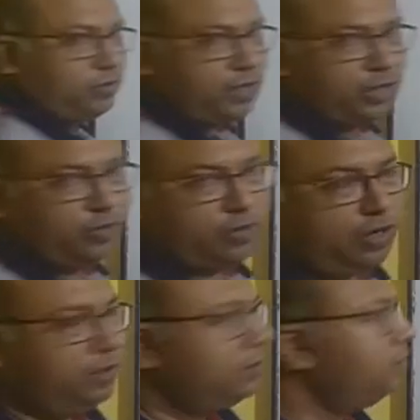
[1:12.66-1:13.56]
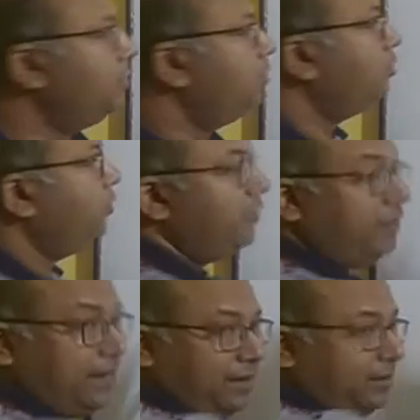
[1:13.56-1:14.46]
the Q0, so
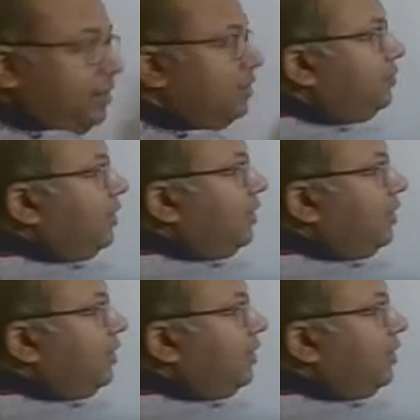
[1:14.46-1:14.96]
where we can reach? We